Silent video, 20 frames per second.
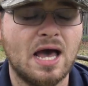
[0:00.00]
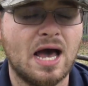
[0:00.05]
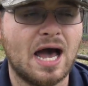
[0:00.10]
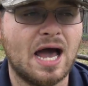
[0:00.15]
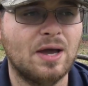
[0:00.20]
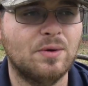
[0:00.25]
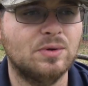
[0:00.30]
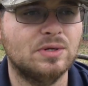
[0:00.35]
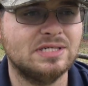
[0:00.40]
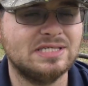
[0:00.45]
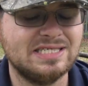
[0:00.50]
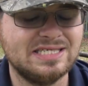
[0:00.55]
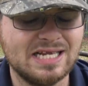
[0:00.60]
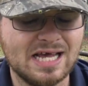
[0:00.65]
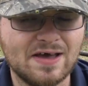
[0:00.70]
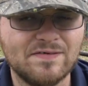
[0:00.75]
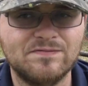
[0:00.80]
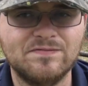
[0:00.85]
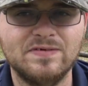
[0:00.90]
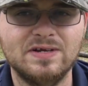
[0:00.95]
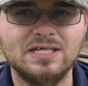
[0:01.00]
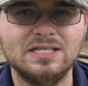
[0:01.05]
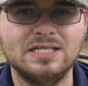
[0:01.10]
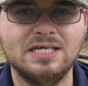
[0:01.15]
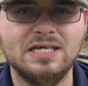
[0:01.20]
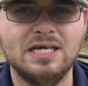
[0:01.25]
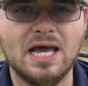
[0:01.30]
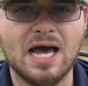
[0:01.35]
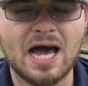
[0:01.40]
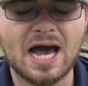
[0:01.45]
I would
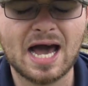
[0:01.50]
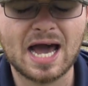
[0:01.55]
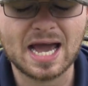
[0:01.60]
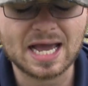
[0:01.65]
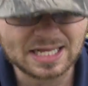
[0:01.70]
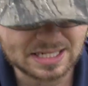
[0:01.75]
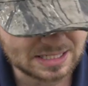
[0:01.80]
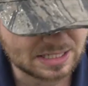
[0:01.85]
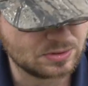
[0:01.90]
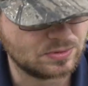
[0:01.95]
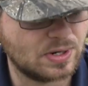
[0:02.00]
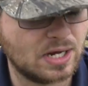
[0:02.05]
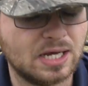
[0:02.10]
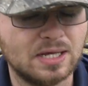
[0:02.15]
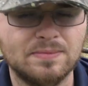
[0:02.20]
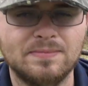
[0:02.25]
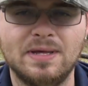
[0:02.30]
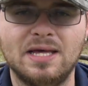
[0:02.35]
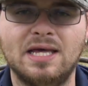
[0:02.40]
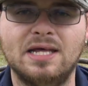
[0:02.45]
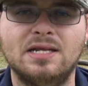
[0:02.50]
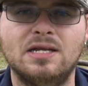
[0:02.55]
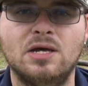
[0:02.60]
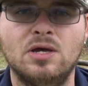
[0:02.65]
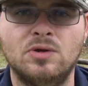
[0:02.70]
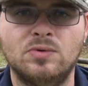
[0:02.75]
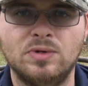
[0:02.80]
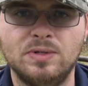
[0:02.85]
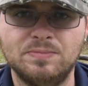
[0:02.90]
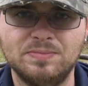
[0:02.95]
definitely highly recommend
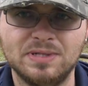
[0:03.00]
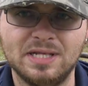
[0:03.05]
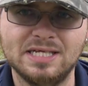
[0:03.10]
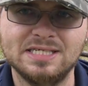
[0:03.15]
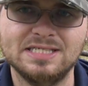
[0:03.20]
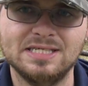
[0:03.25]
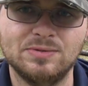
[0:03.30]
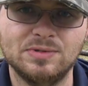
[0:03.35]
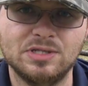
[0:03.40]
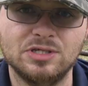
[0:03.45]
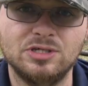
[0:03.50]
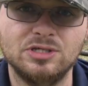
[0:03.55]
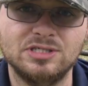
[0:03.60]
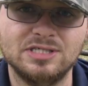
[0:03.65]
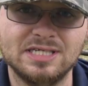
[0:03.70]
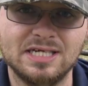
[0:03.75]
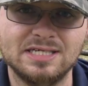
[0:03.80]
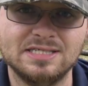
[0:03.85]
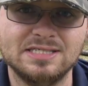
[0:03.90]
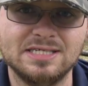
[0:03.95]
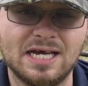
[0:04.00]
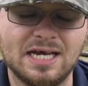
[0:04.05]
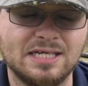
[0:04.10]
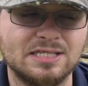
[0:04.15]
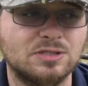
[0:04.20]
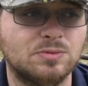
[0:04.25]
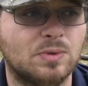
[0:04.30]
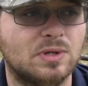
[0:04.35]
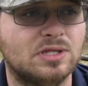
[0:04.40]
replacing it with a good set of sights,